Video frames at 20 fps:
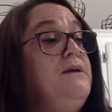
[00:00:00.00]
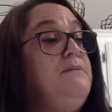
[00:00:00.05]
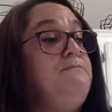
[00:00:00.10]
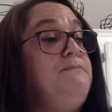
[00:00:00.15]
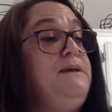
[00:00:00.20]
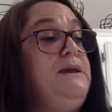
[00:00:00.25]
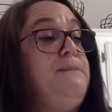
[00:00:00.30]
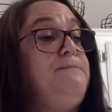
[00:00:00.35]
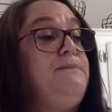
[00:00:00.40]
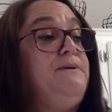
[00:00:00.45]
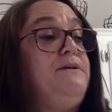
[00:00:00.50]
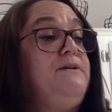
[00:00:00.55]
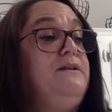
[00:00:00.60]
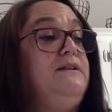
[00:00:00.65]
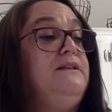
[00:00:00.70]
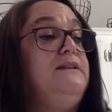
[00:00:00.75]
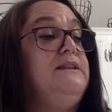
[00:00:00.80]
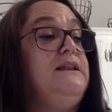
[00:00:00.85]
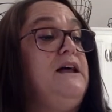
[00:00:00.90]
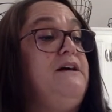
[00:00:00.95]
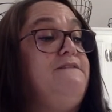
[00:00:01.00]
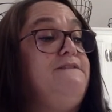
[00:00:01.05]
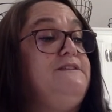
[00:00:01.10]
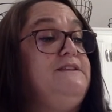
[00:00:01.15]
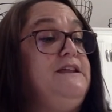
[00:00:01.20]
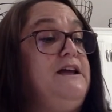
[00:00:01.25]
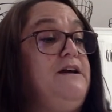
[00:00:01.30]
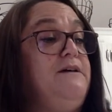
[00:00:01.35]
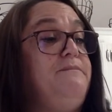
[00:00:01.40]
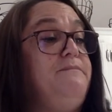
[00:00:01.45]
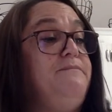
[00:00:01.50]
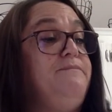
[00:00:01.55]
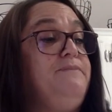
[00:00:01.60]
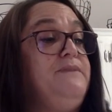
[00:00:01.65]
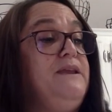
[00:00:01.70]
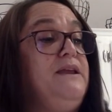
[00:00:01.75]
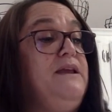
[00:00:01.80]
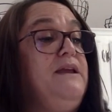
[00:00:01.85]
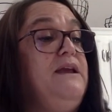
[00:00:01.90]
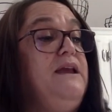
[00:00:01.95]
People loved them,
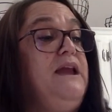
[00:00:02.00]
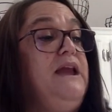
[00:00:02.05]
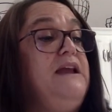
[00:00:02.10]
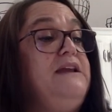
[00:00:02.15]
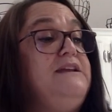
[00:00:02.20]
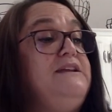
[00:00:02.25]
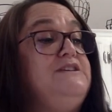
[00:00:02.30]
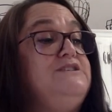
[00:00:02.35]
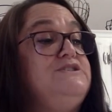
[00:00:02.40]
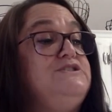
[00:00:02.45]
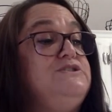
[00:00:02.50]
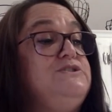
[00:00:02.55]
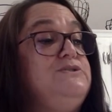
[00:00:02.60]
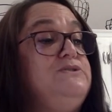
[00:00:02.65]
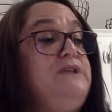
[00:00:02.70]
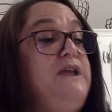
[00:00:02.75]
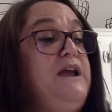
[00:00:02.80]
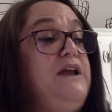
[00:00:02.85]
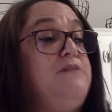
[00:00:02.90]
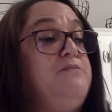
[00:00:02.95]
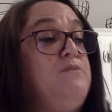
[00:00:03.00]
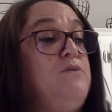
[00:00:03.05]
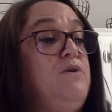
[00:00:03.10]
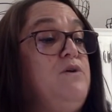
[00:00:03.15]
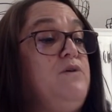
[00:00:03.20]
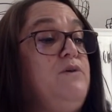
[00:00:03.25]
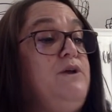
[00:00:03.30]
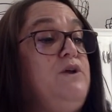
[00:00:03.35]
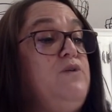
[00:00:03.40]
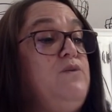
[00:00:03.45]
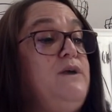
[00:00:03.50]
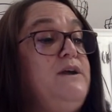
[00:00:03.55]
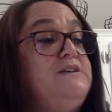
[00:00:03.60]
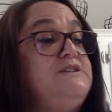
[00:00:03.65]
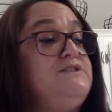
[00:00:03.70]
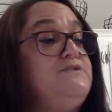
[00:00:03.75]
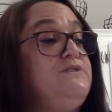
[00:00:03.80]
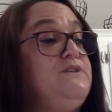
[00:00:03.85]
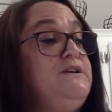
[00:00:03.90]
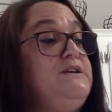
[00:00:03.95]
and he soon had more
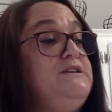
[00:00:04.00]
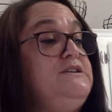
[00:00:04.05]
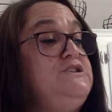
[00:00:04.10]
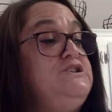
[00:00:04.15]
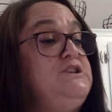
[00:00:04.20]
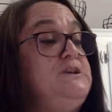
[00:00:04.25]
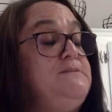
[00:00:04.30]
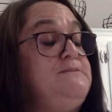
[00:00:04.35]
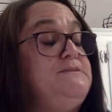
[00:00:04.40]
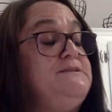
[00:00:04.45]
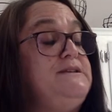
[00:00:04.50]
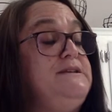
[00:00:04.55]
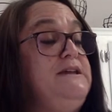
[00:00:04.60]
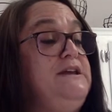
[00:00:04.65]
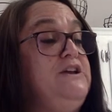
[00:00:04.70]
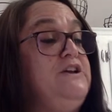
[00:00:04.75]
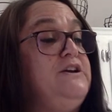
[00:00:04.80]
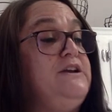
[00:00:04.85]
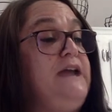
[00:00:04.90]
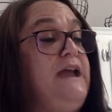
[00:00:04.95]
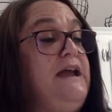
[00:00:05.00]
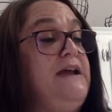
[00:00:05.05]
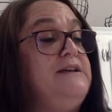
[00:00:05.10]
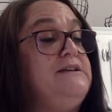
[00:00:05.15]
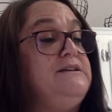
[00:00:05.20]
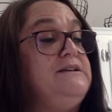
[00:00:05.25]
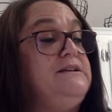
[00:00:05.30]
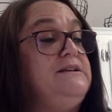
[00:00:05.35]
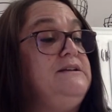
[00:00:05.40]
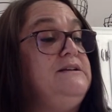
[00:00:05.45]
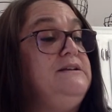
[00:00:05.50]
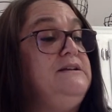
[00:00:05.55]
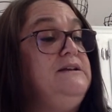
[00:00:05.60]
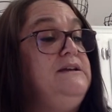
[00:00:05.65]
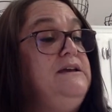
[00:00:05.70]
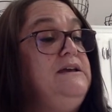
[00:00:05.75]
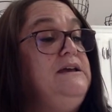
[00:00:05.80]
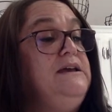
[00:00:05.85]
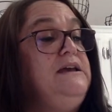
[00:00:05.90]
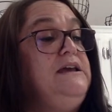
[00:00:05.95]
requests for his chips than he could handle.
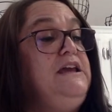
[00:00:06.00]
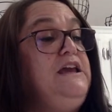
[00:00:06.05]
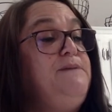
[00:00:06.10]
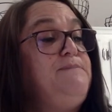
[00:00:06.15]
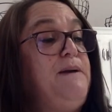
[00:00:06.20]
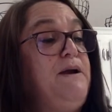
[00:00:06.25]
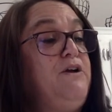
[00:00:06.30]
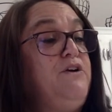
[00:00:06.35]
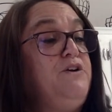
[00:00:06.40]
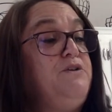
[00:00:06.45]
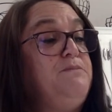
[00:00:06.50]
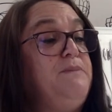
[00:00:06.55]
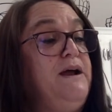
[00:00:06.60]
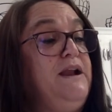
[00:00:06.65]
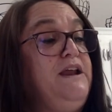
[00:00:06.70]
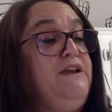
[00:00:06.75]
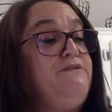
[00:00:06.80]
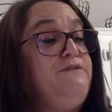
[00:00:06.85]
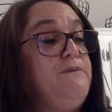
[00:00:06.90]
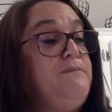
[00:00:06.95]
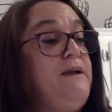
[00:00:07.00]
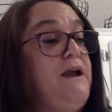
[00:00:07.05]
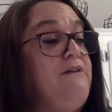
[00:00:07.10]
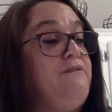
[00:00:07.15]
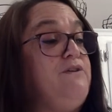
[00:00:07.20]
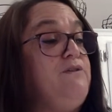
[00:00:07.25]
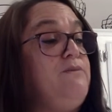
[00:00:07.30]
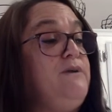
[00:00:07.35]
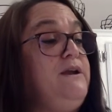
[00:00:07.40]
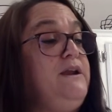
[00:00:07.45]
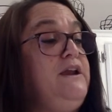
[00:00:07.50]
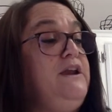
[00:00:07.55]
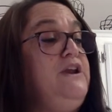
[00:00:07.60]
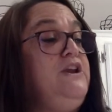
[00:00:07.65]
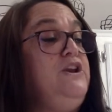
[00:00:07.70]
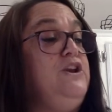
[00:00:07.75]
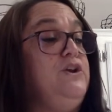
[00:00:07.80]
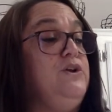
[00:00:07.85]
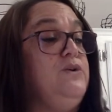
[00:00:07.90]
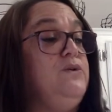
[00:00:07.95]
He borrowed money from everyone he
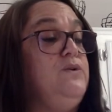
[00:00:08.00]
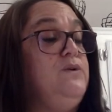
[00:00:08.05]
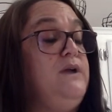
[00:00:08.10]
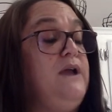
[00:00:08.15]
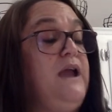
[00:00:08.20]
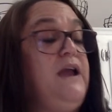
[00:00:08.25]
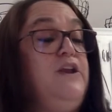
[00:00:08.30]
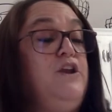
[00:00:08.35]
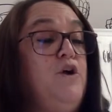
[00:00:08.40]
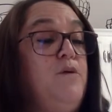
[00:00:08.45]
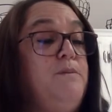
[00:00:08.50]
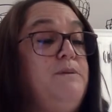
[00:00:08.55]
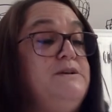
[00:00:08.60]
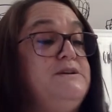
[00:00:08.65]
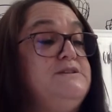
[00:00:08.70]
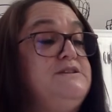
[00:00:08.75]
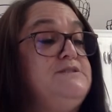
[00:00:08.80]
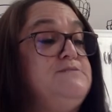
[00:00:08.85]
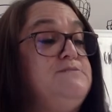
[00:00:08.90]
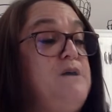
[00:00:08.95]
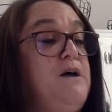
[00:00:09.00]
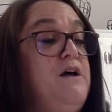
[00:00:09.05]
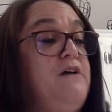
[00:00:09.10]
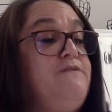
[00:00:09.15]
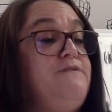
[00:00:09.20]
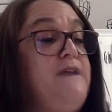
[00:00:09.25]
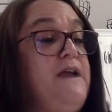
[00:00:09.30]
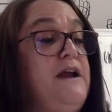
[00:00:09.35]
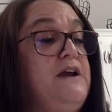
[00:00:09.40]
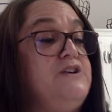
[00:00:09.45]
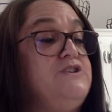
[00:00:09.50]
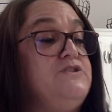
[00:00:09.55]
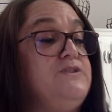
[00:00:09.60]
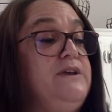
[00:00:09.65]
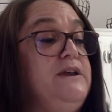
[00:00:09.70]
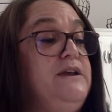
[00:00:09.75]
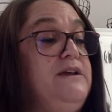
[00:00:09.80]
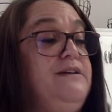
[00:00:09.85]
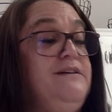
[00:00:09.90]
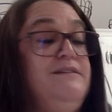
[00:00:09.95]
knew and opened a small
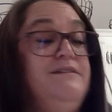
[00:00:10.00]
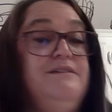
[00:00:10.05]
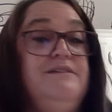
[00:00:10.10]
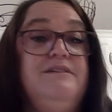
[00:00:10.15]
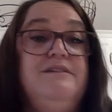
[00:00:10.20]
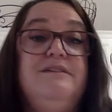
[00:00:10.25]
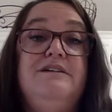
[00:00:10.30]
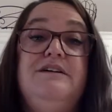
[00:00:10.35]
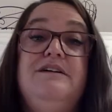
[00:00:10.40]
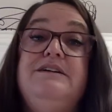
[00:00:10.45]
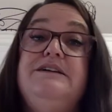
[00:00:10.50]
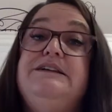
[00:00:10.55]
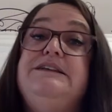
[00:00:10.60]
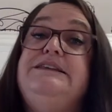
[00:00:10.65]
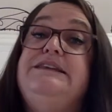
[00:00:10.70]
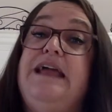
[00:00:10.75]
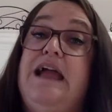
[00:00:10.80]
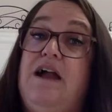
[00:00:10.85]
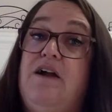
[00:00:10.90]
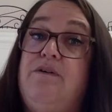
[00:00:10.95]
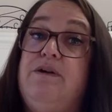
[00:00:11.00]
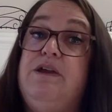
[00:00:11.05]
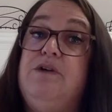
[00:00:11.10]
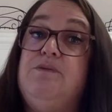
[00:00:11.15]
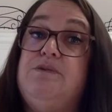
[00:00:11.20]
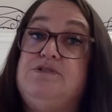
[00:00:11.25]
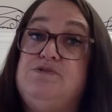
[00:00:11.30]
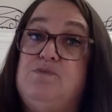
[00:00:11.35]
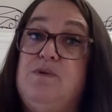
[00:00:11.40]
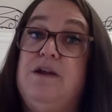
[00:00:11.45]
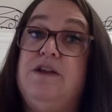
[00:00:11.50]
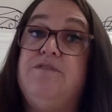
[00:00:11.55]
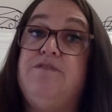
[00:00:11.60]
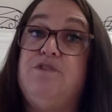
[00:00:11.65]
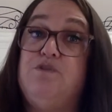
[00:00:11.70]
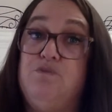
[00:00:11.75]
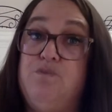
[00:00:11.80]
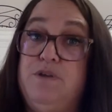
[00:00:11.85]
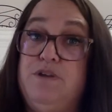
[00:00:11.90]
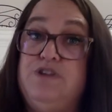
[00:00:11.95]
factory. Now he was one of
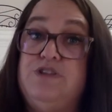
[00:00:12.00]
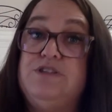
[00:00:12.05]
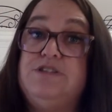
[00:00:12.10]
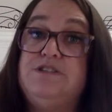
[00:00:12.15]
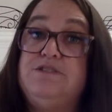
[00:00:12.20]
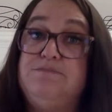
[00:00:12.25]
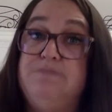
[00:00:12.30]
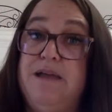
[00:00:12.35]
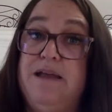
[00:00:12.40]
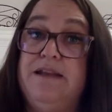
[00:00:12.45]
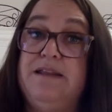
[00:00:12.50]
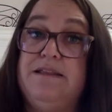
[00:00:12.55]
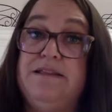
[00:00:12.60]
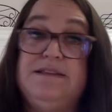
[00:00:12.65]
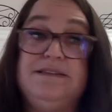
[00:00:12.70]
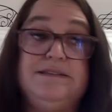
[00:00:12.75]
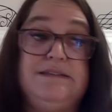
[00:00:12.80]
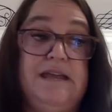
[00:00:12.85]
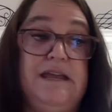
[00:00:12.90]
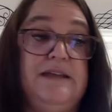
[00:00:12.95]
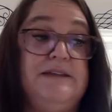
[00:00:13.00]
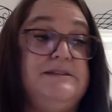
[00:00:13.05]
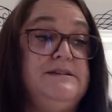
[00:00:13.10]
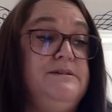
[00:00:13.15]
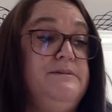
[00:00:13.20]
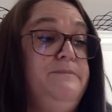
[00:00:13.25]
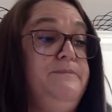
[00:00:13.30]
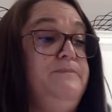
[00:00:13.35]
the richest men in the state.